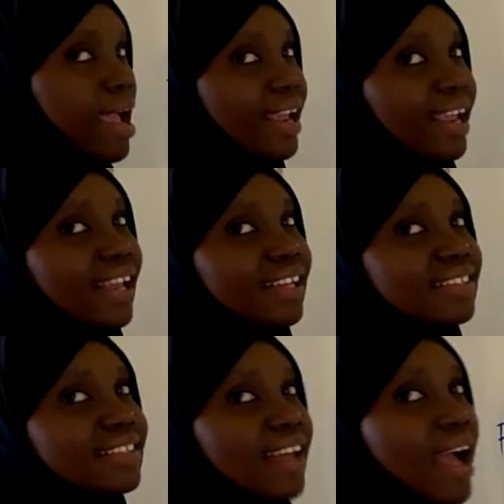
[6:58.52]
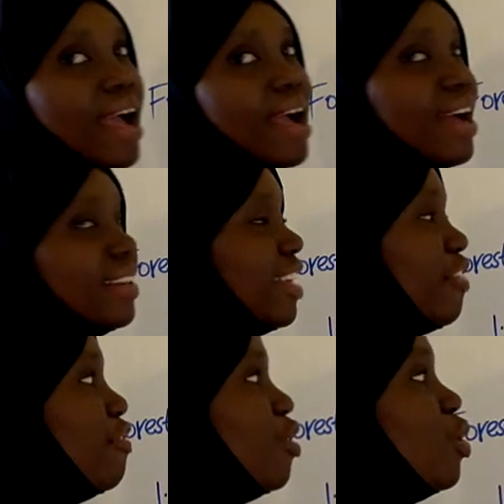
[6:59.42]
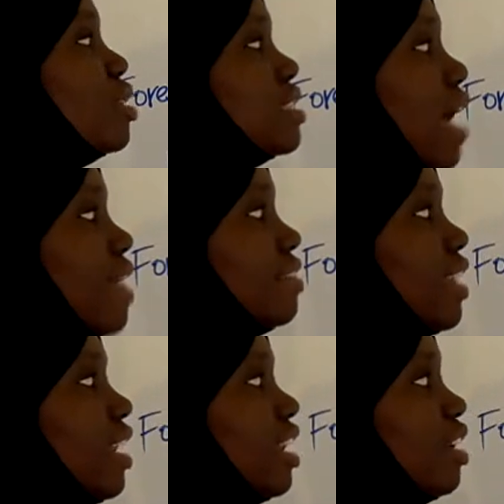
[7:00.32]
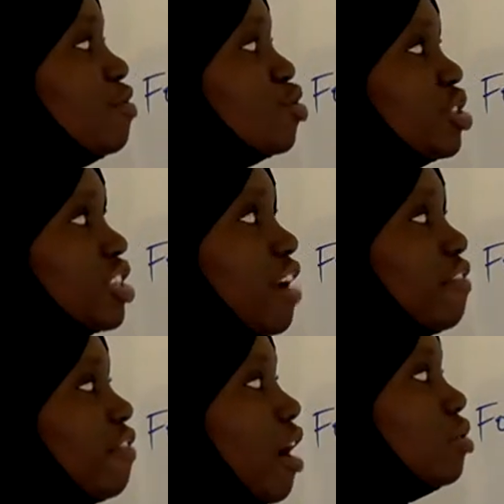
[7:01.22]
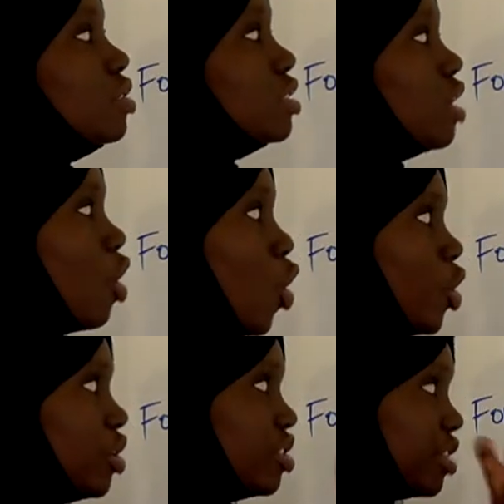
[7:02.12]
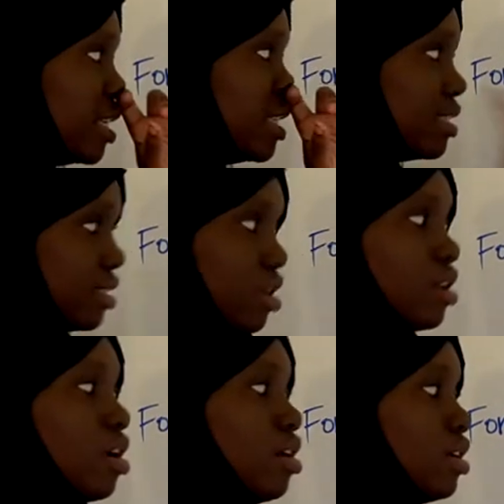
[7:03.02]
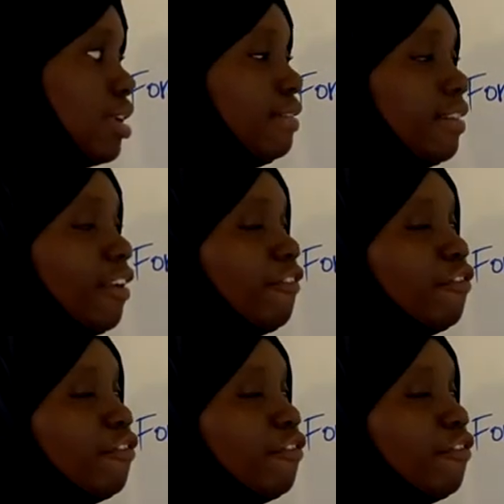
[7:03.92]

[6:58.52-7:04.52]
eat the fruits and the leaves which are found on trees in the